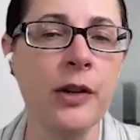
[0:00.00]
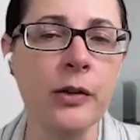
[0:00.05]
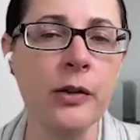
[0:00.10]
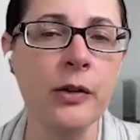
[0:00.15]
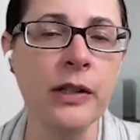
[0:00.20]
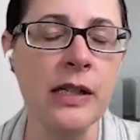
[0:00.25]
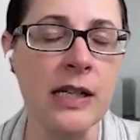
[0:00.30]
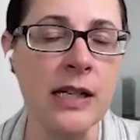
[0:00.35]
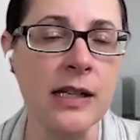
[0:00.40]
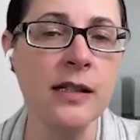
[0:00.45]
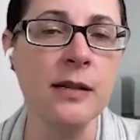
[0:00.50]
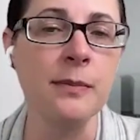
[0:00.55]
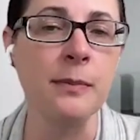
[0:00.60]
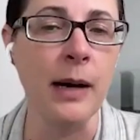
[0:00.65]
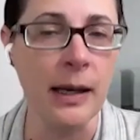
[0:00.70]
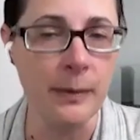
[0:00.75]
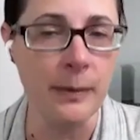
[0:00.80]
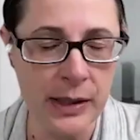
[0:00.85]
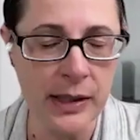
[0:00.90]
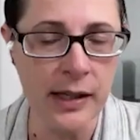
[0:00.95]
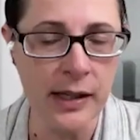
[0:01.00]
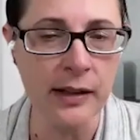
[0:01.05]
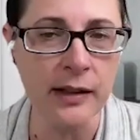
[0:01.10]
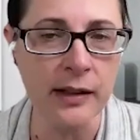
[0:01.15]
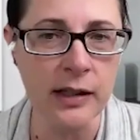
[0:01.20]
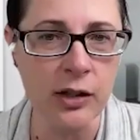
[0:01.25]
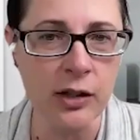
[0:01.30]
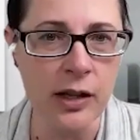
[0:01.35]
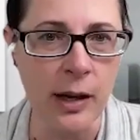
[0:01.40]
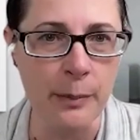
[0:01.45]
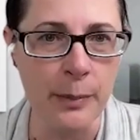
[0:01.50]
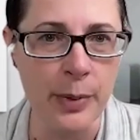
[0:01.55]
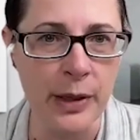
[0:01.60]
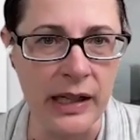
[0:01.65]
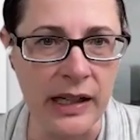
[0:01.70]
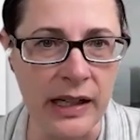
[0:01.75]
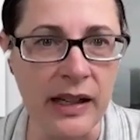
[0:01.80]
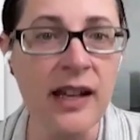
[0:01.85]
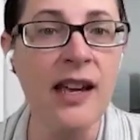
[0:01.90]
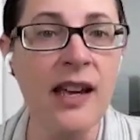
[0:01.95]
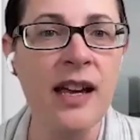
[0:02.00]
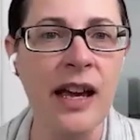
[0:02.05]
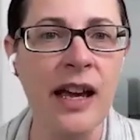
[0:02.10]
loneliness might be killing your company,